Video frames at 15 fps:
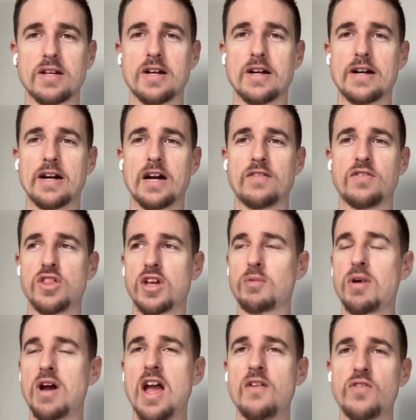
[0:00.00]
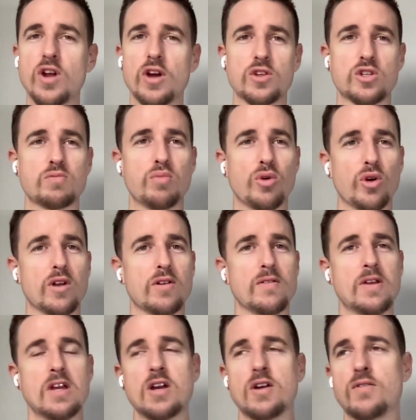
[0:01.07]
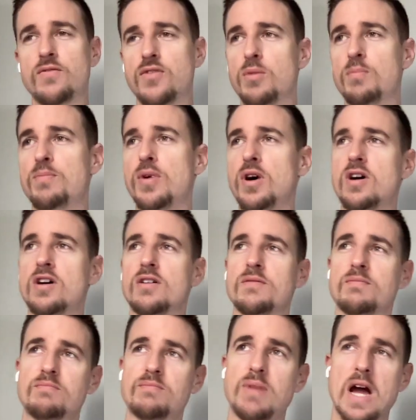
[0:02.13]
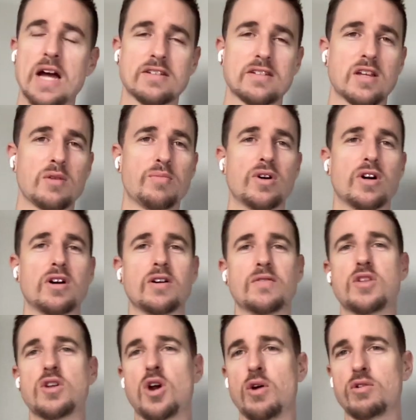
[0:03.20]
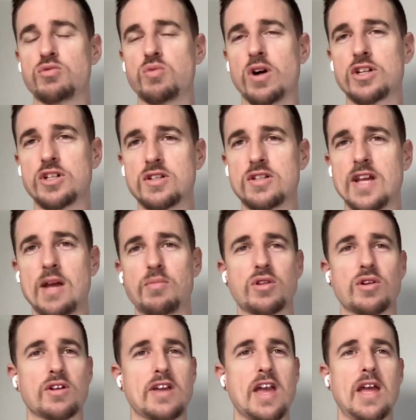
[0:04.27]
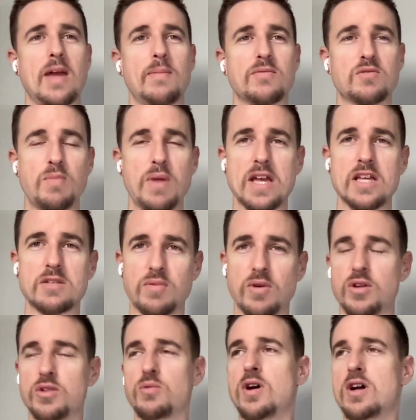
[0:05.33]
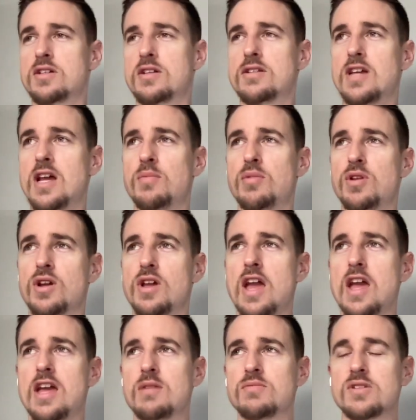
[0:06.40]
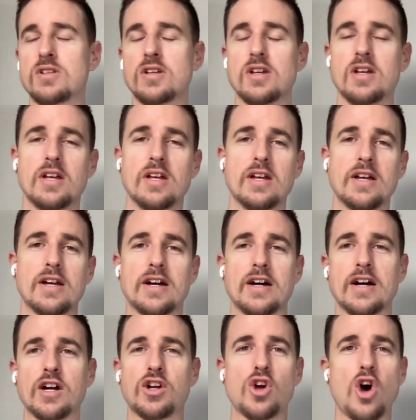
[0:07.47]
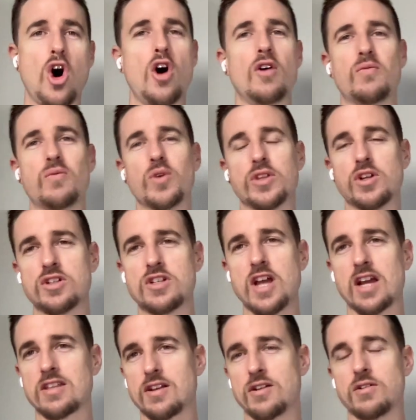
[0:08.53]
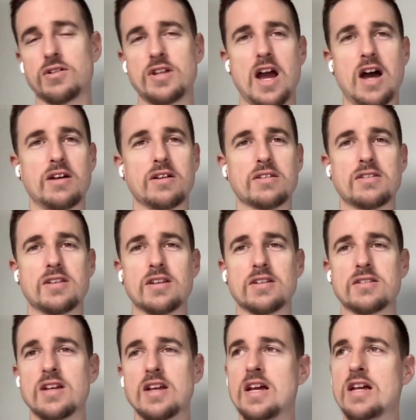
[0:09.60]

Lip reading: If you think about every other sport, football, basketball, they're always watching tape of their games. Baseball, they're watching tape of their games. Golf with their technical analysis.